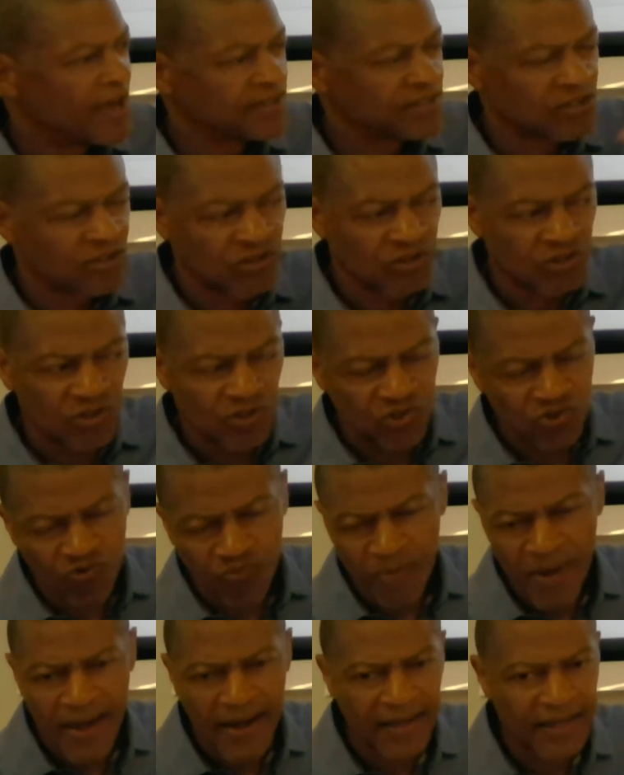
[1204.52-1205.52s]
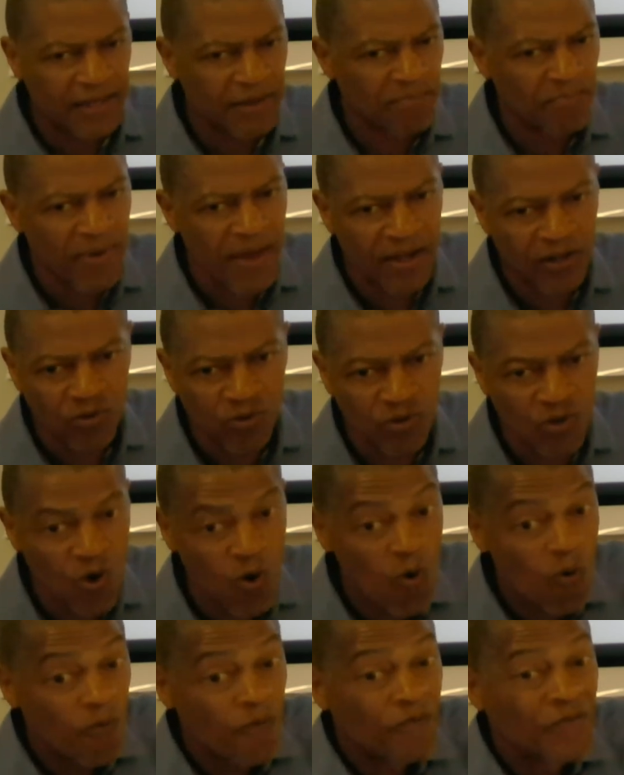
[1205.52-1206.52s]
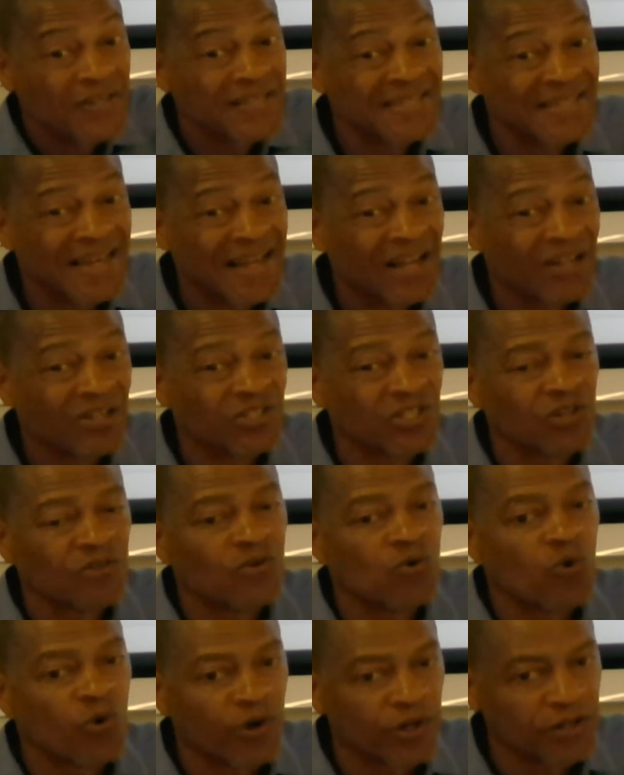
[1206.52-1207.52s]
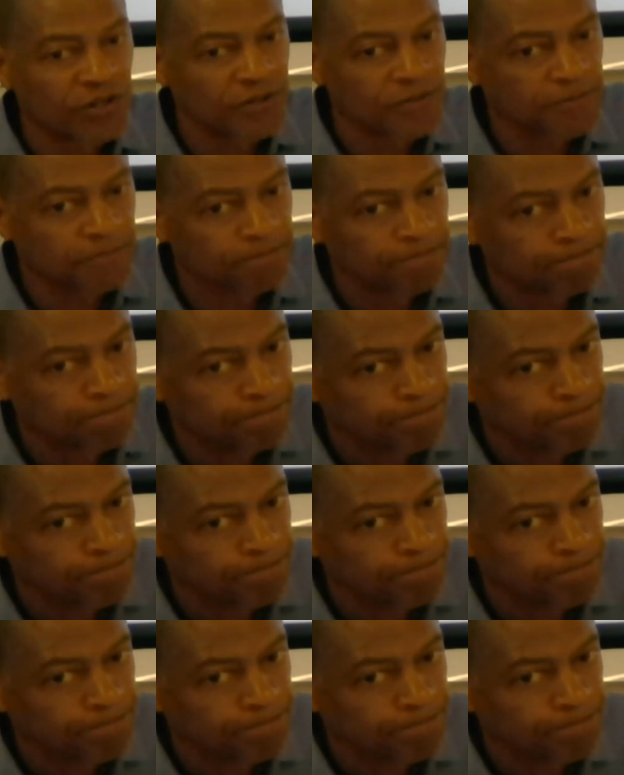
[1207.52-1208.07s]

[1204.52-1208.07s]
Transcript: has a dramatic impact on the whole physiology of the organism.